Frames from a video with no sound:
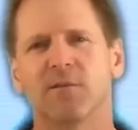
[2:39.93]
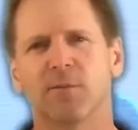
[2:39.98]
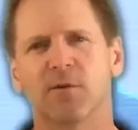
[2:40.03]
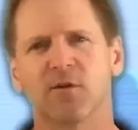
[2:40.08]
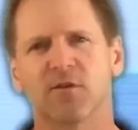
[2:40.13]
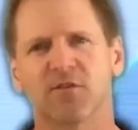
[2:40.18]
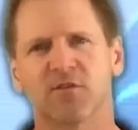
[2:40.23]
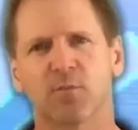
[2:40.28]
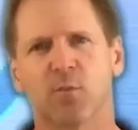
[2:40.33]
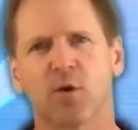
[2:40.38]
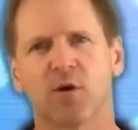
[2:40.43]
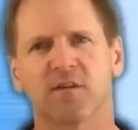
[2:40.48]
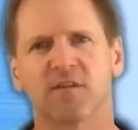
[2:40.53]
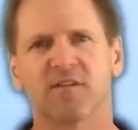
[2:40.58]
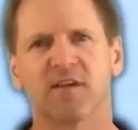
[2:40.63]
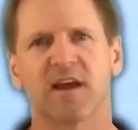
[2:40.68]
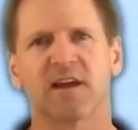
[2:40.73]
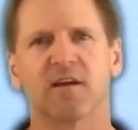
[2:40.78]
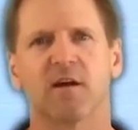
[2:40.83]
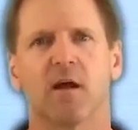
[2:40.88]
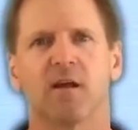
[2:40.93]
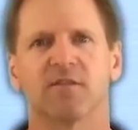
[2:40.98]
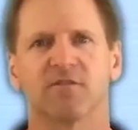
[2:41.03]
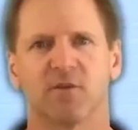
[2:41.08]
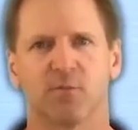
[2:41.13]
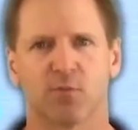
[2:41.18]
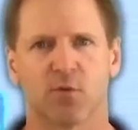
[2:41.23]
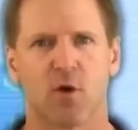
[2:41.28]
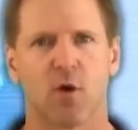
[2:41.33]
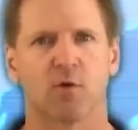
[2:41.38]
Typical sports
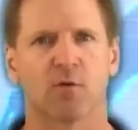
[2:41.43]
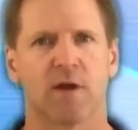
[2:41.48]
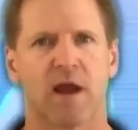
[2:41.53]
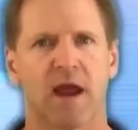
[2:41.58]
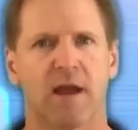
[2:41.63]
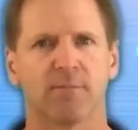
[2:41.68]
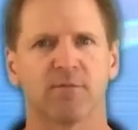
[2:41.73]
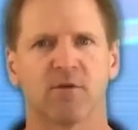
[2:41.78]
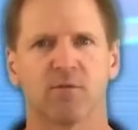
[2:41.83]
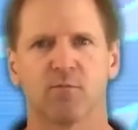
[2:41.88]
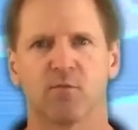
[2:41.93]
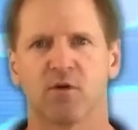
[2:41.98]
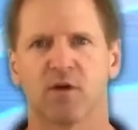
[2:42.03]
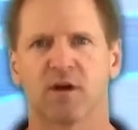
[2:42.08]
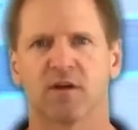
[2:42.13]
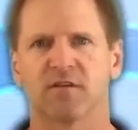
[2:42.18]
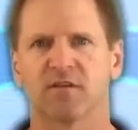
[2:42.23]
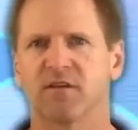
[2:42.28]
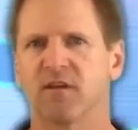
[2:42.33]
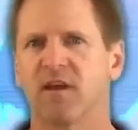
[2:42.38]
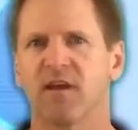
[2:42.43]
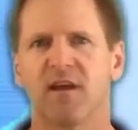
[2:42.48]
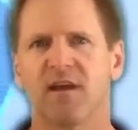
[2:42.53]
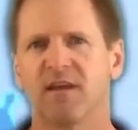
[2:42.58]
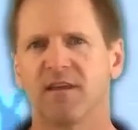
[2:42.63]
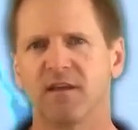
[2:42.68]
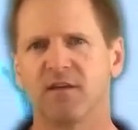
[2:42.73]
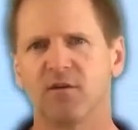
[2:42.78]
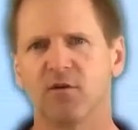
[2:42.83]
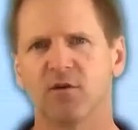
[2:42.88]
psychology programs and books,
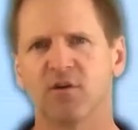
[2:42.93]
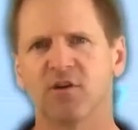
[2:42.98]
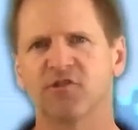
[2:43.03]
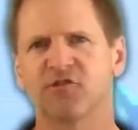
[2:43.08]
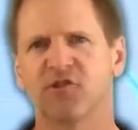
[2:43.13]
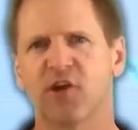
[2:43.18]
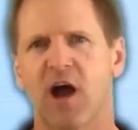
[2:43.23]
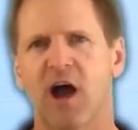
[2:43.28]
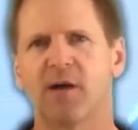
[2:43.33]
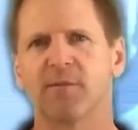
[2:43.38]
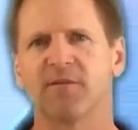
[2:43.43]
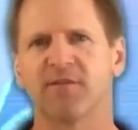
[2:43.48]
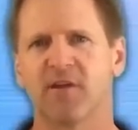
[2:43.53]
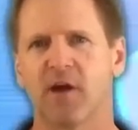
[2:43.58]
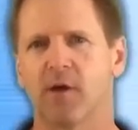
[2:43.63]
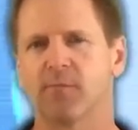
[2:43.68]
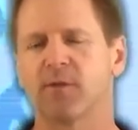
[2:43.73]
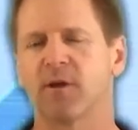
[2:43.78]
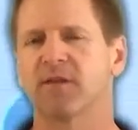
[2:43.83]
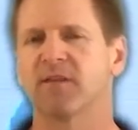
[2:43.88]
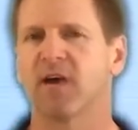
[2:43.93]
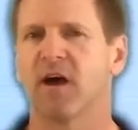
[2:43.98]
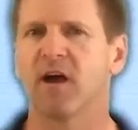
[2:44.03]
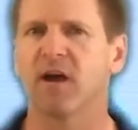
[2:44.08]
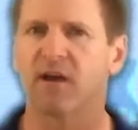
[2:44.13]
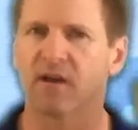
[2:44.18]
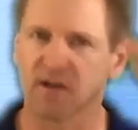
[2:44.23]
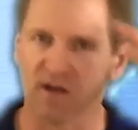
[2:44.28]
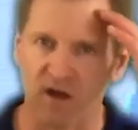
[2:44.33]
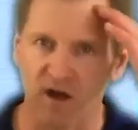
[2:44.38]
they do a good job of helping the
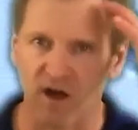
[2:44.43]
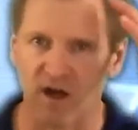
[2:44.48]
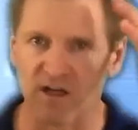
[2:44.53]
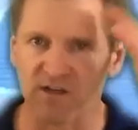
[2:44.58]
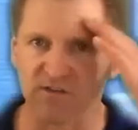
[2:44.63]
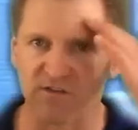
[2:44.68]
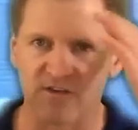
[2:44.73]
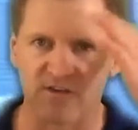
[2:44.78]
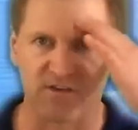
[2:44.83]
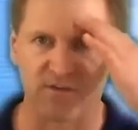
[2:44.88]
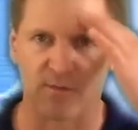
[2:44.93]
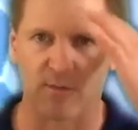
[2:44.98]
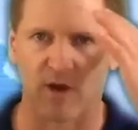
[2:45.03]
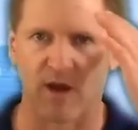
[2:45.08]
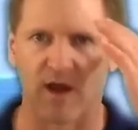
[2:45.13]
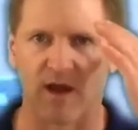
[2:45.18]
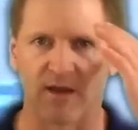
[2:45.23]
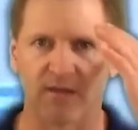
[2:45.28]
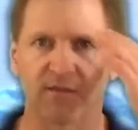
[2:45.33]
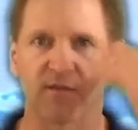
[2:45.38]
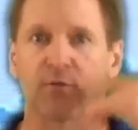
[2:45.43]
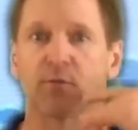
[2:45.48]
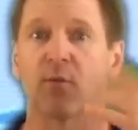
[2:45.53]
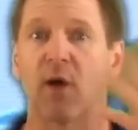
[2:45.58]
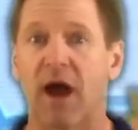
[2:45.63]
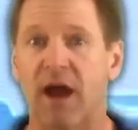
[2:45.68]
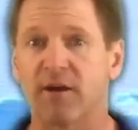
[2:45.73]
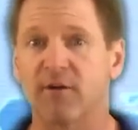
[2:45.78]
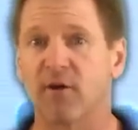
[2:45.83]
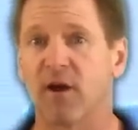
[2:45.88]
conscious mind, the
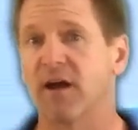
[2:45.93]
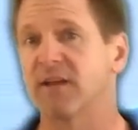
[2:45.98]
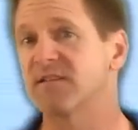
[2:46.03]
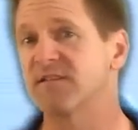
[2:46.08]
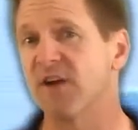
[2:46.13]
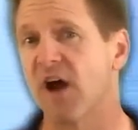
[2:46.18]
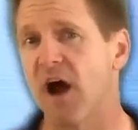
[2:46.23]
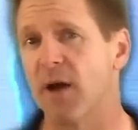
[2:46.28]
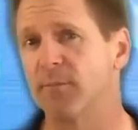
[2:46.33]
rider on